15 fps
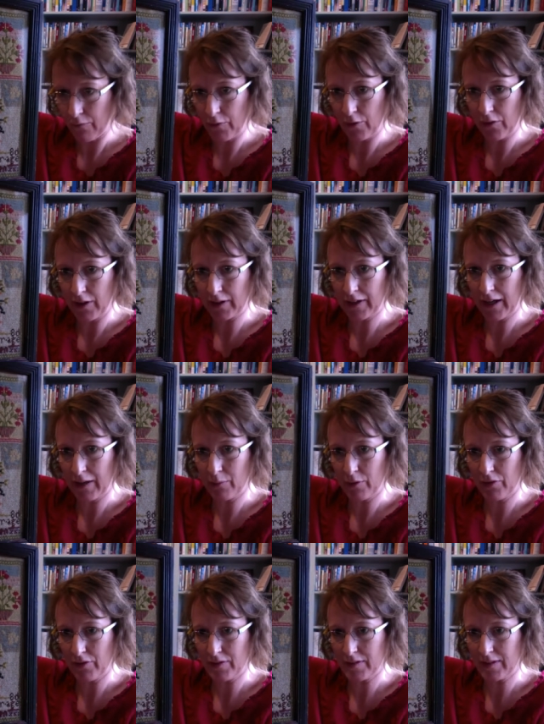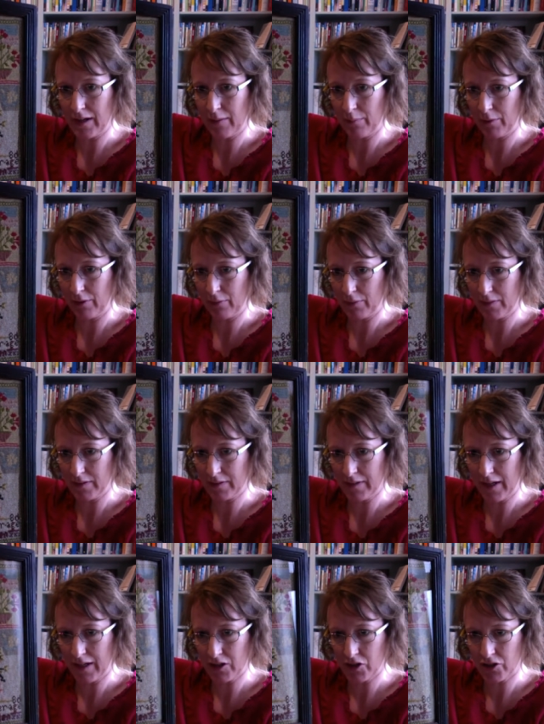her that came with the sampler. It was
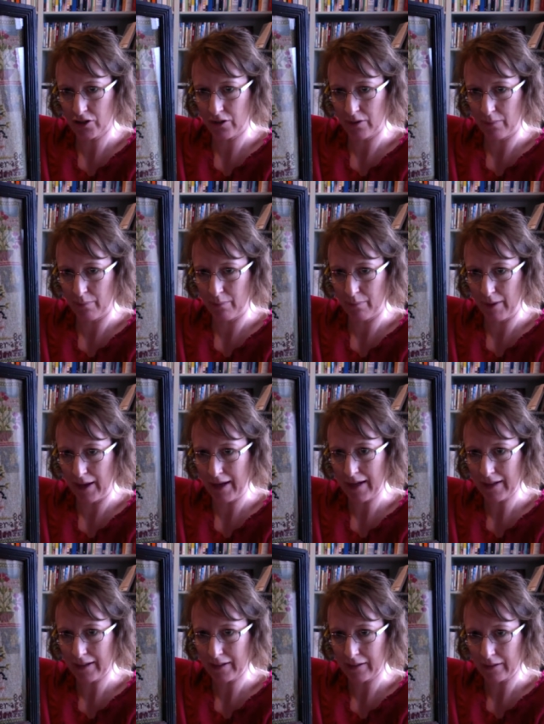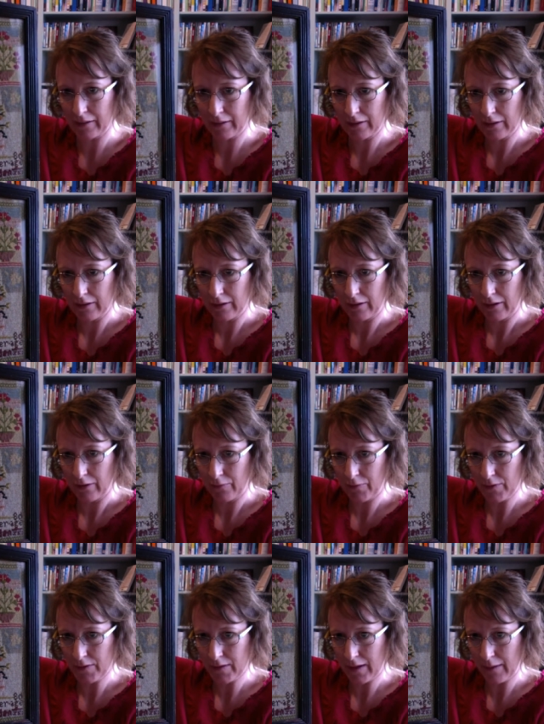attached to the back of the
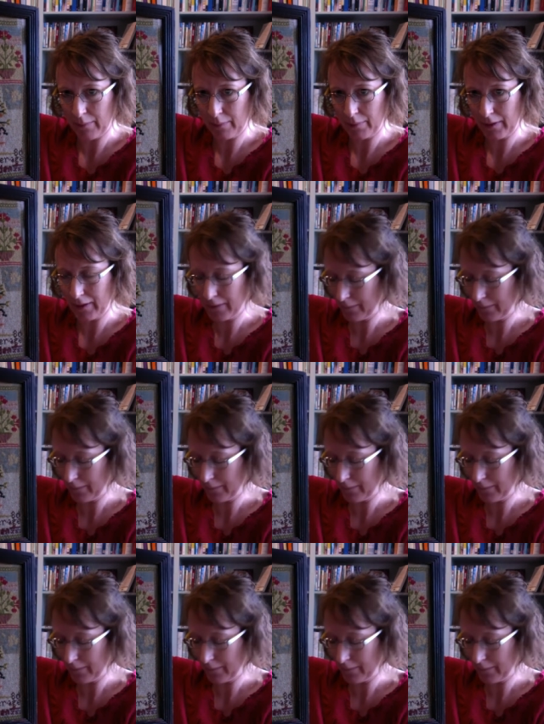sampler.